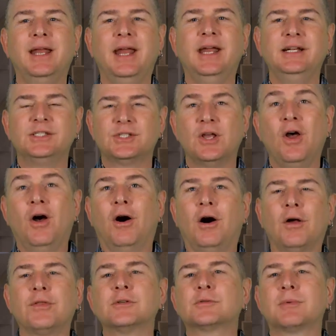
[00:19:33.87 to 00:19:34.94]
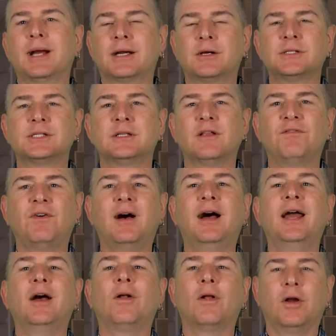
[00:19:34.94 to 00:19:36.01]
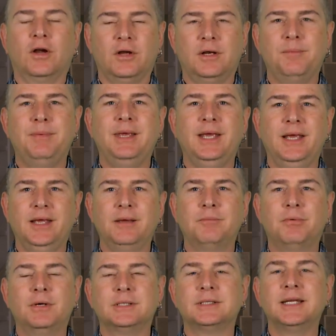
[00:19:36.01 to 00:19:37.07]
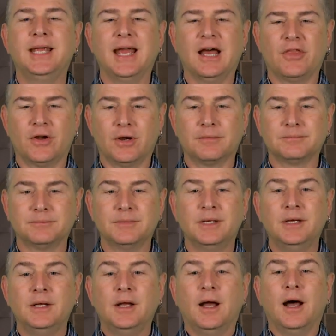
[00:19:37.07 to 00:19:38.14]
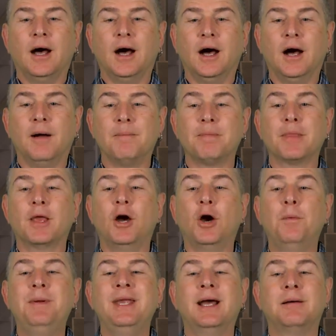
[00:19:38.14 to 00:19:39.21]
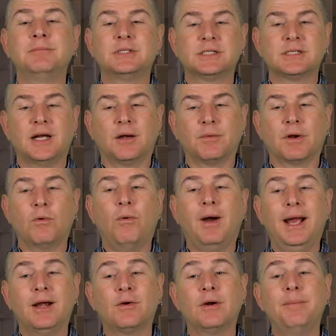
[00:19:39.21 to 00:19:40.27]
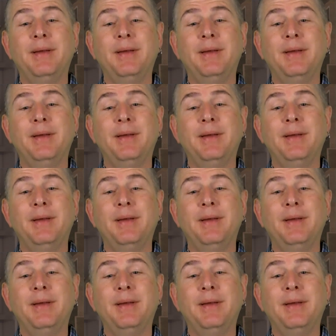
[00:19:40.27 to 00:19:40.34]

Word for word: case, all those records in the file are going to be put together. Um, OPM does not require a